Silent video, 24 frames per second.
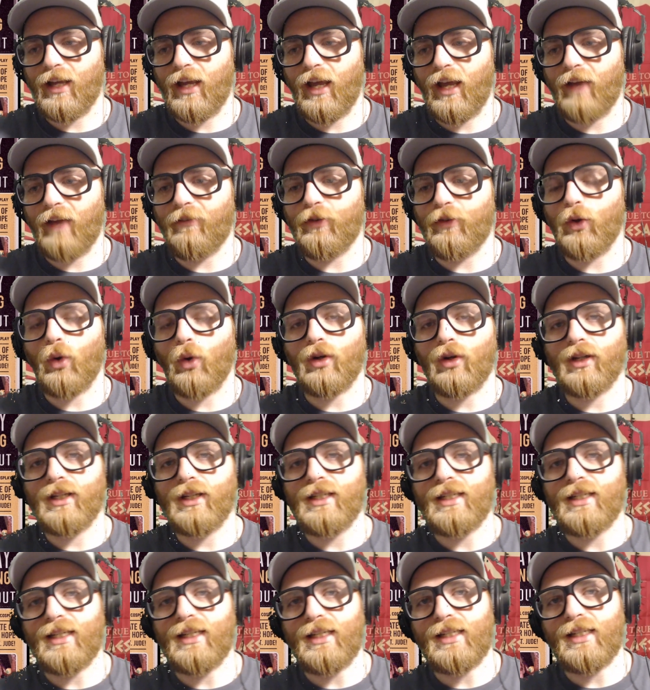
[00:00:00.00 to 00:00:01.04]
if you're
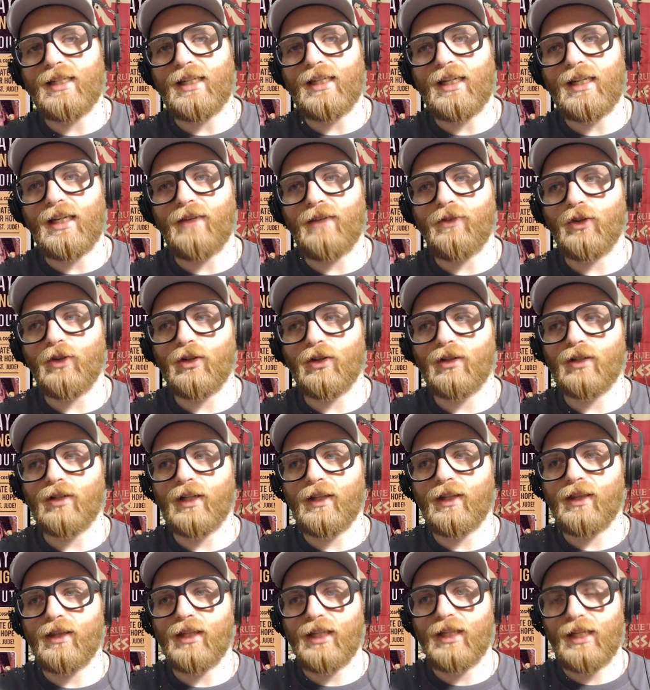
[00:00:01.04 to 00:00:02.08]
in DC, if you're
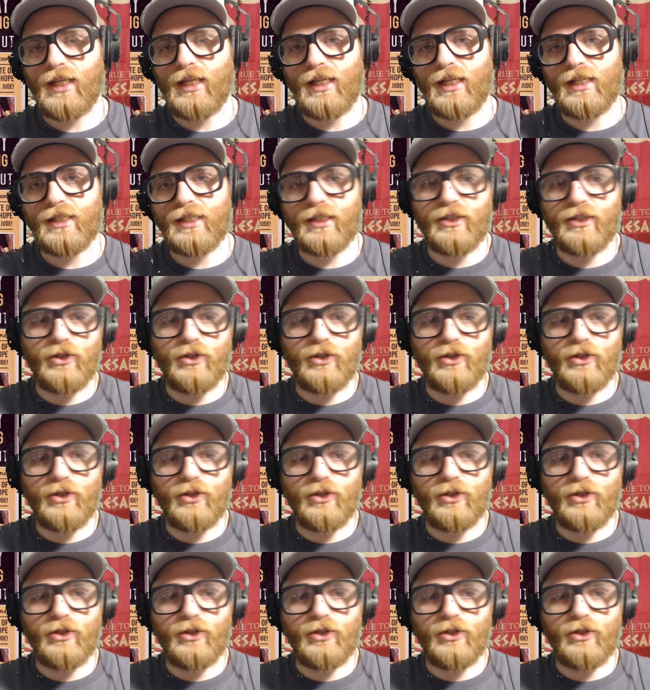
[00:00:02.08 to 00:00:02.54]
in the East